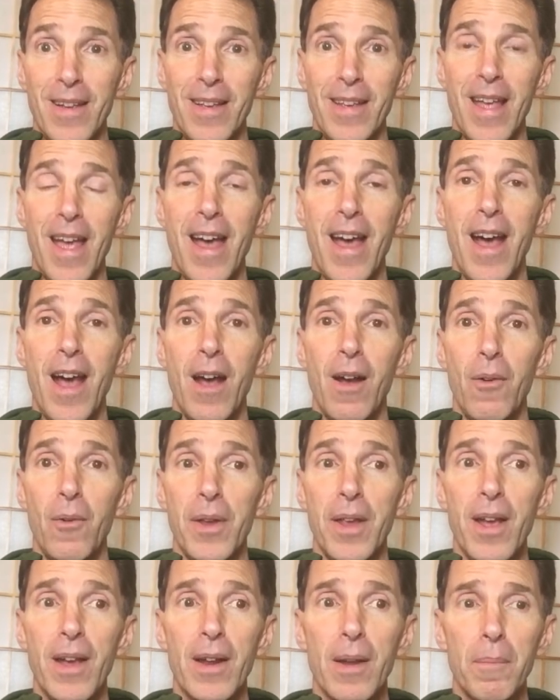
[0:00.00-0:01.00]
Yeah,
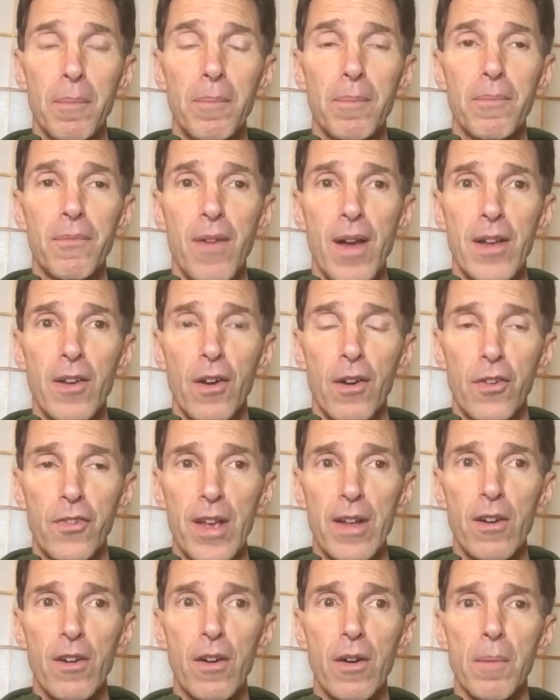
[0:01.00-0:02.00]
we got to find our
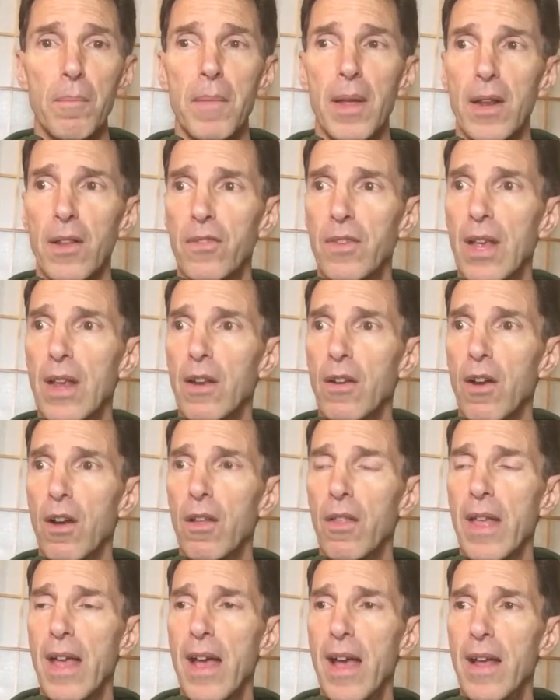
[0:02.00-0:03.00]
center and meditate and
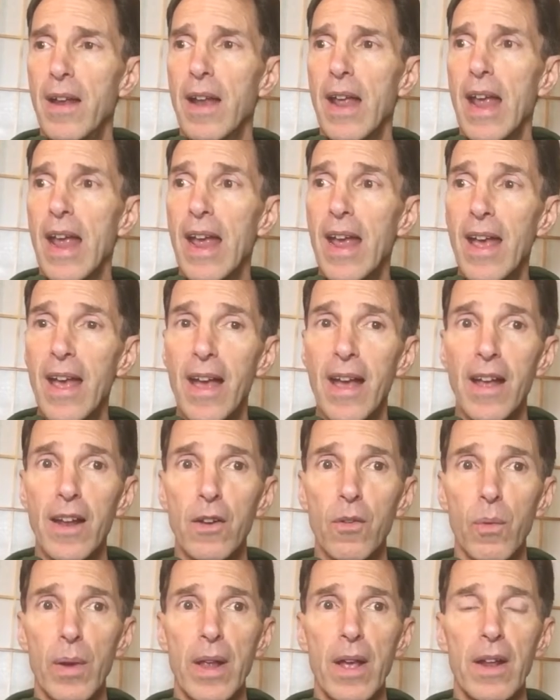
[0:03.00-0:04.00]
all that.
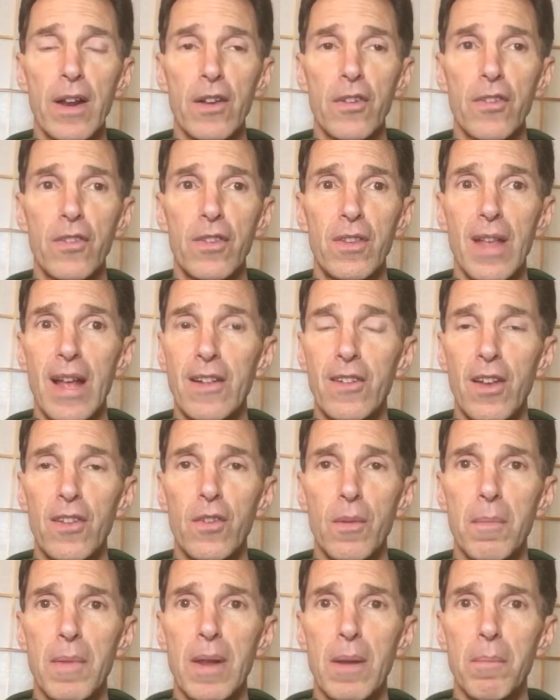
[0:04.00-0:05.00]
And we got to, that
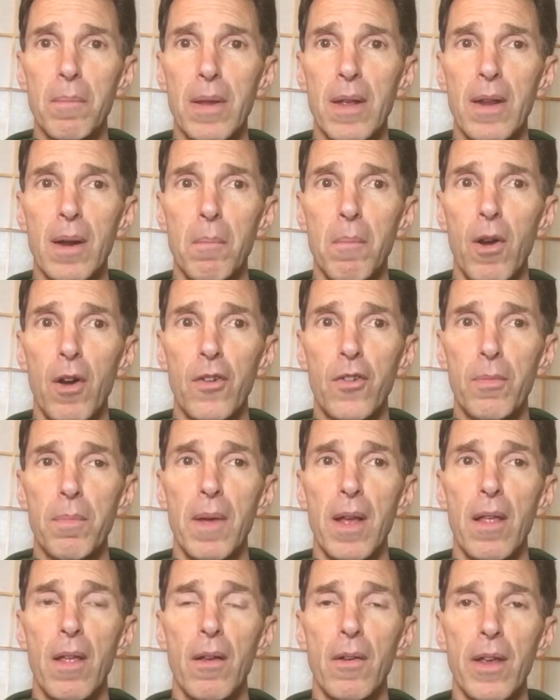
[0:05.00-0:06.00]
doesn't mean being a
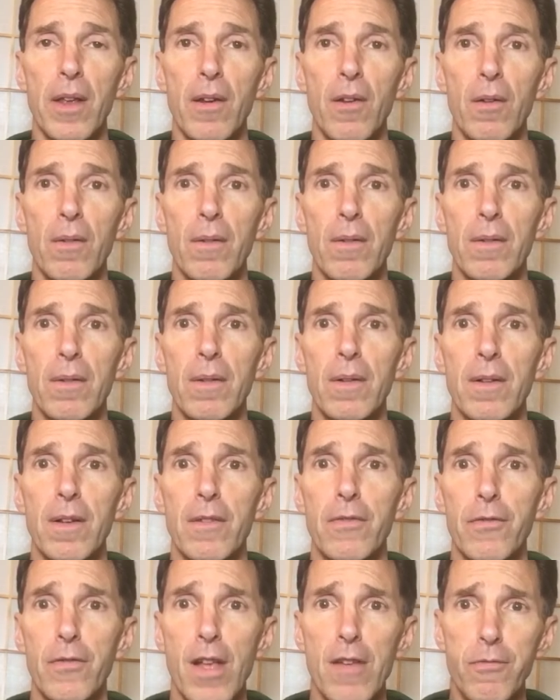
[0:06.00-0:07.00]
marshmallow,
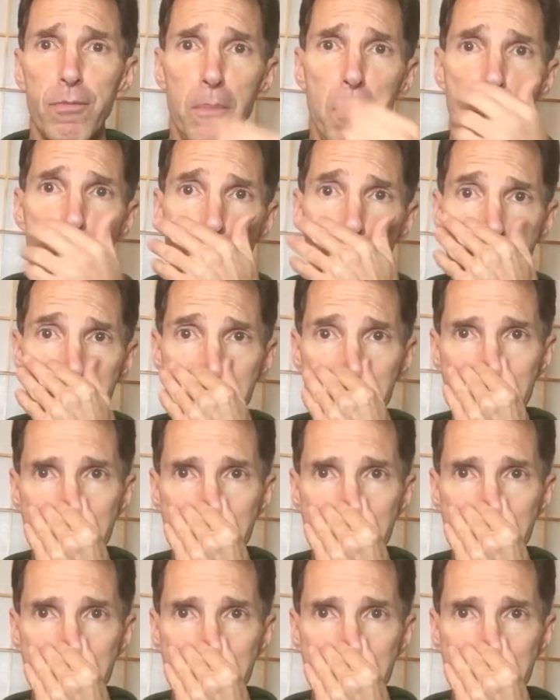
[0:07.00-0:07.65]
a fluff ball.